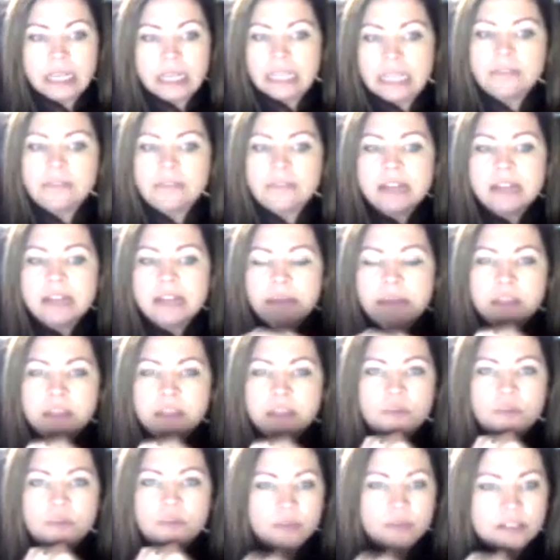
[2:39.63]
Even
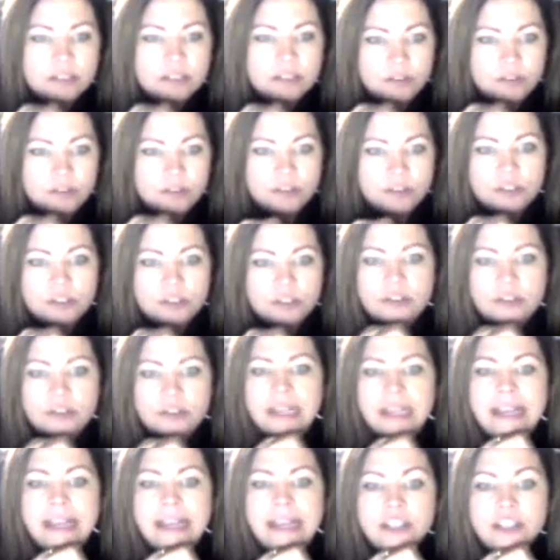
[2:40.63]
eminent researchers
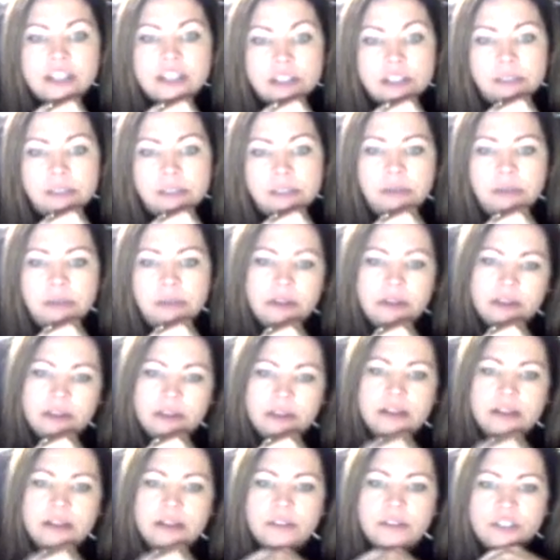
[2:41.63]
occasionally blow the
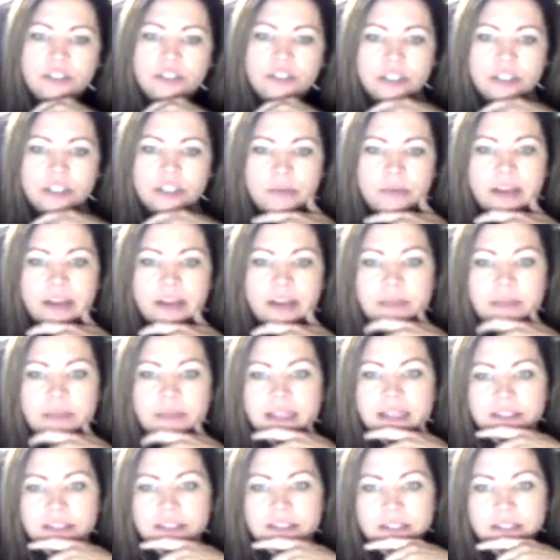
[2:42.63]
conclusions and
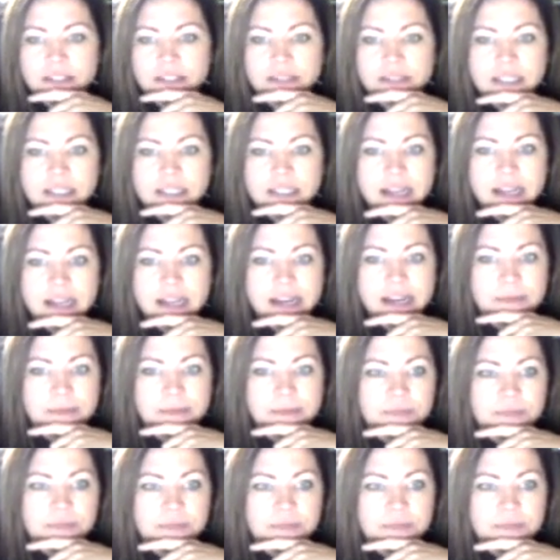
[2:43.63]
recommendations of a study.